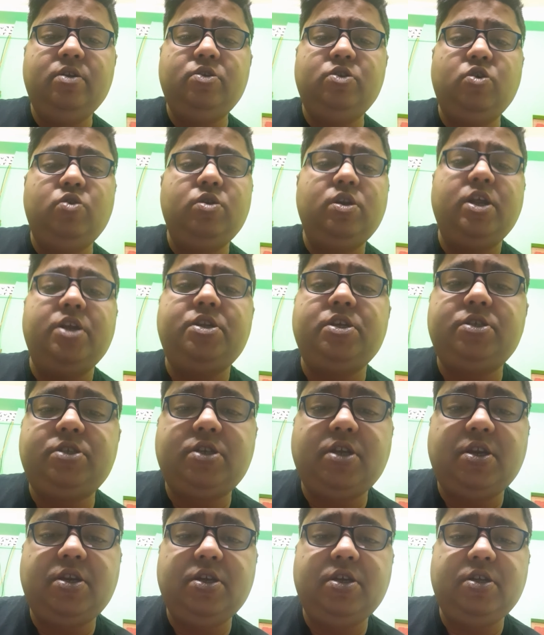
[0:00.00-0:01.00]
Don't let her
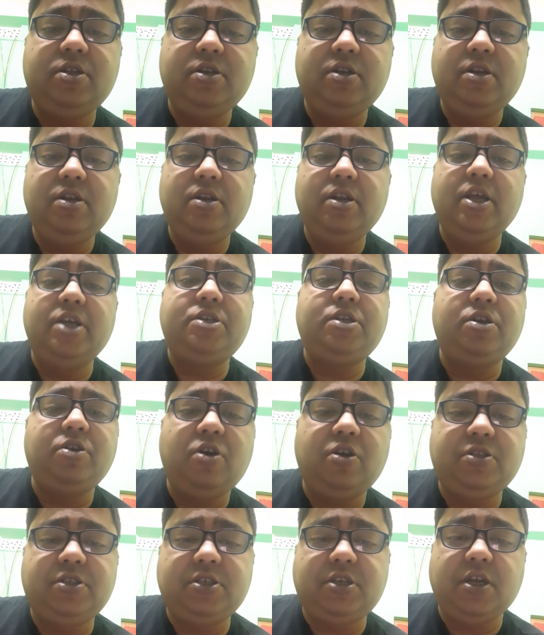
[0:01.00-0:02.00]
study. Let her
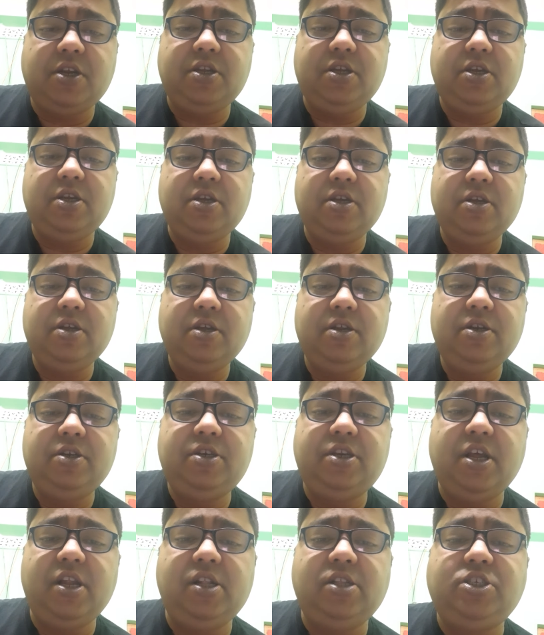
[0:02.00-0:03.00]
not study
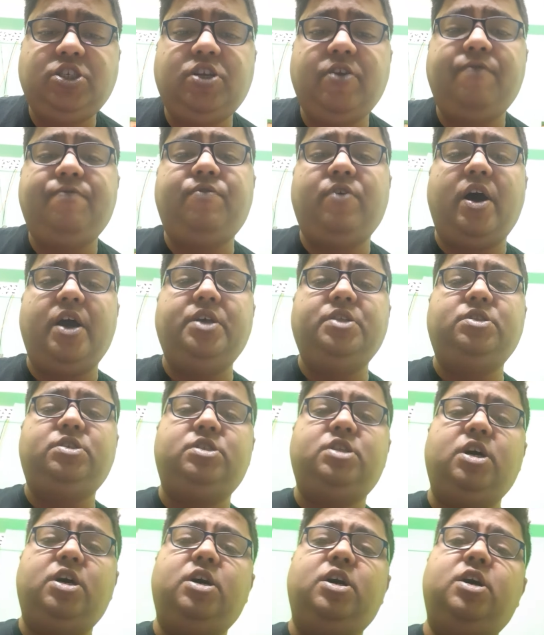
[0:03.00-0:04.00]
till she
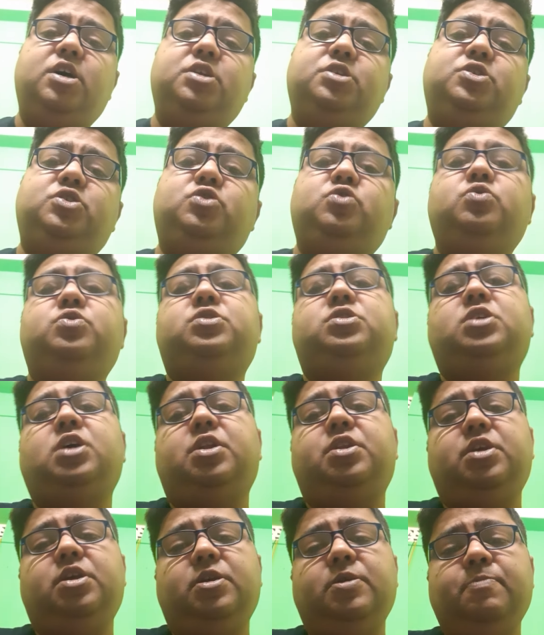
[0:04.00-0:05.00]
finds the urge to
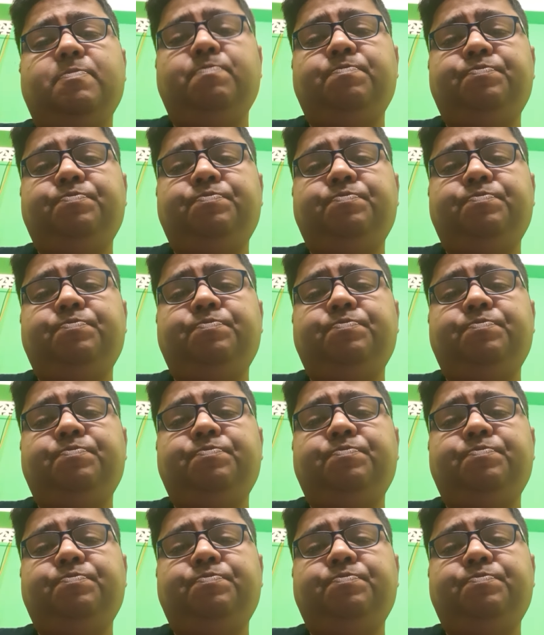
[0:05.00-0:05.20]
study.